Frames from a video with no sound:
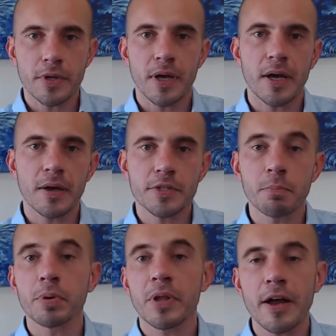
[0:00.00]

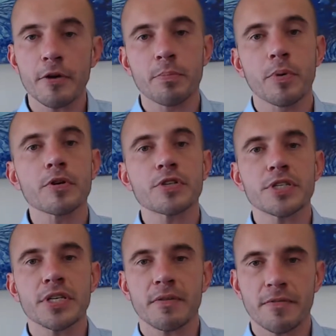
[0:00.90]
supplier
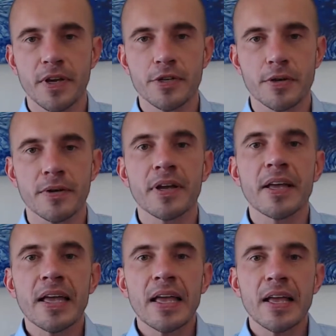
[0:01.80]
purchasing feature
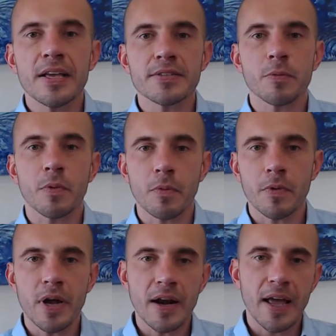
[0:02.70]
is we're
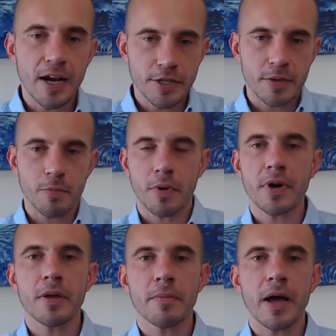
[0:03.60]
not actually worried
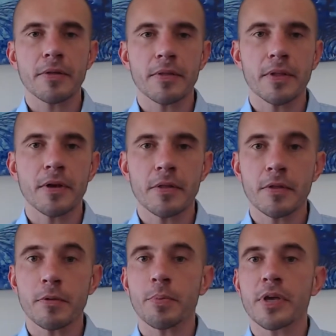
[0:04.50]
about
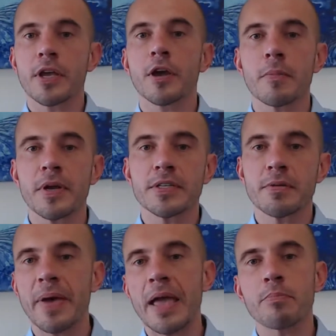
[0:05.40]
the procurement to
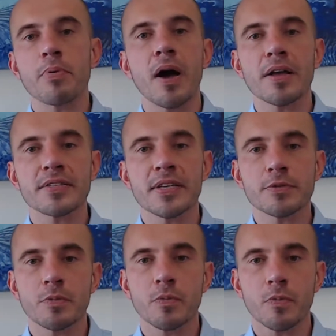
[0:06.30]
pay
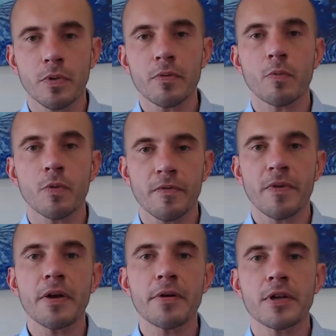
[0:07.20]
process. We're
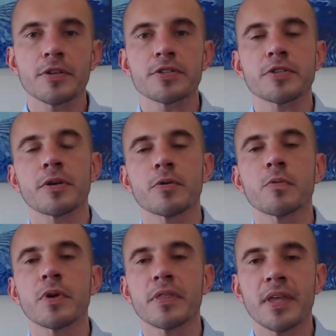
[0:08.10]
very concerned
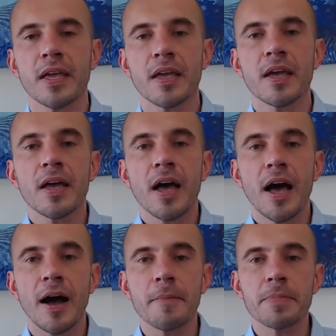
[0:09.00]
with the
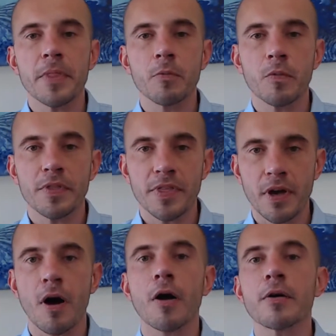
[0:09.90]

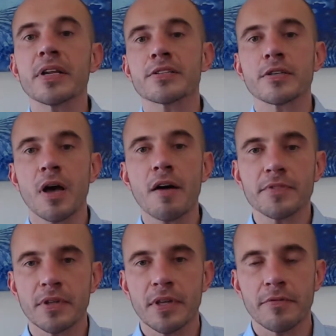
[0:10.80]
hard and soft
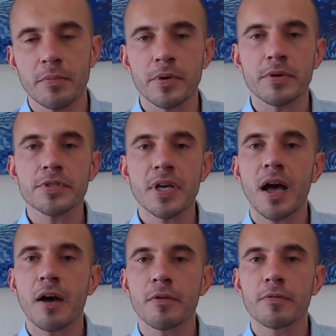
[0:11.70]
deliverables
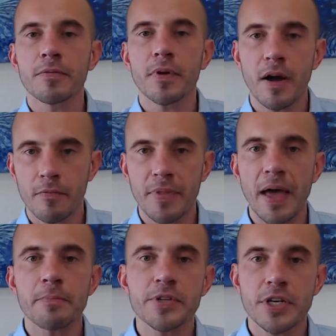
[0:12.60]
of that
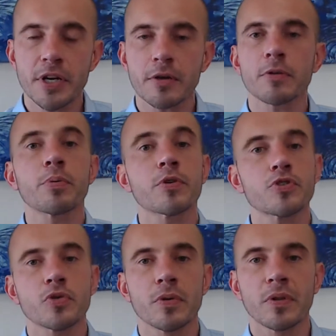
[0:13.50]
particular purchase
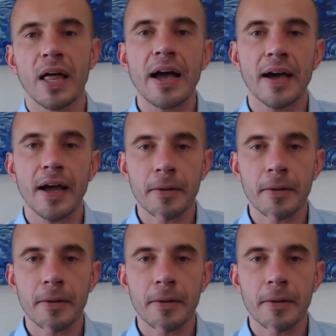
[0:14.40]
order line item.